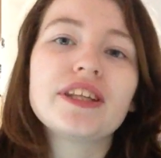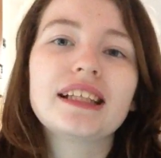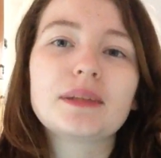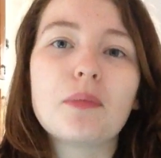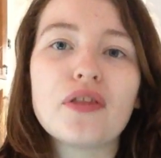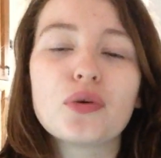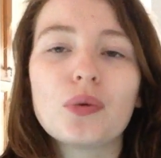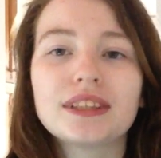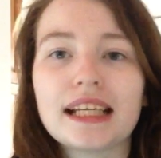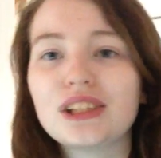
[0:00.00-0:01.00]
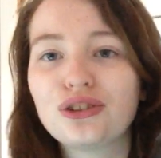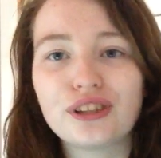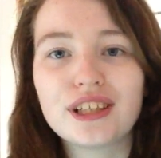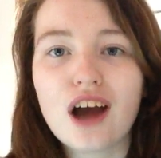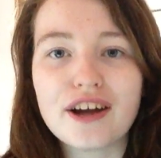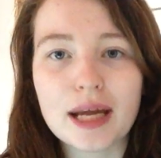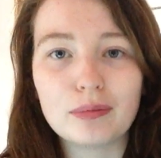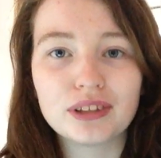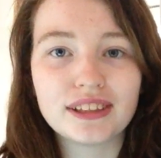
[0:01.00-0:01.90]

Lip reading: this month was A Streetcar Named